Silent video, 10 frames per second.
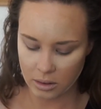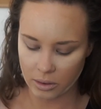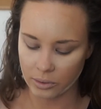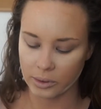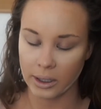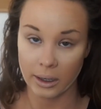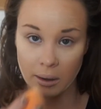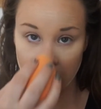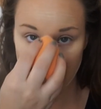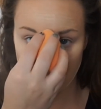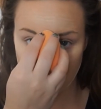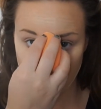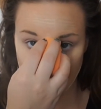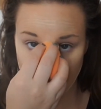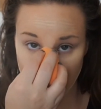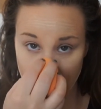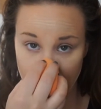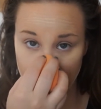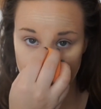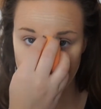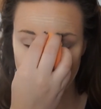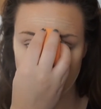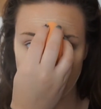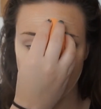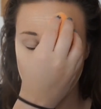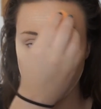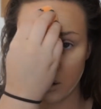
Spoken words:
only. And then what I'm gonna